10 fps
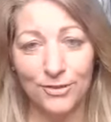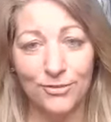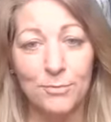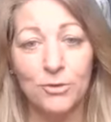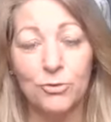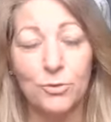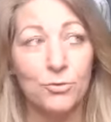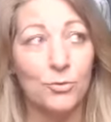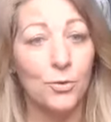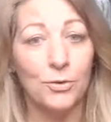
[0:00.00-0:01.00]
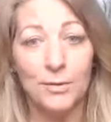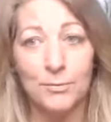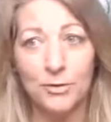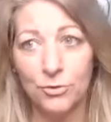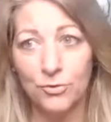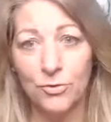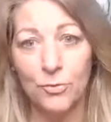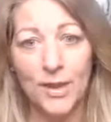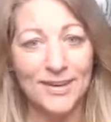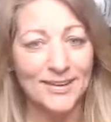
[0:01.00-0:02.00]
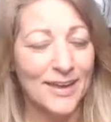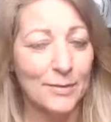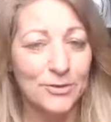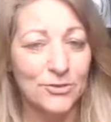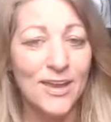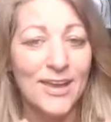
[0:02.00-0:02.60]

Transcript: how much you have grown, how much you have awakened, how much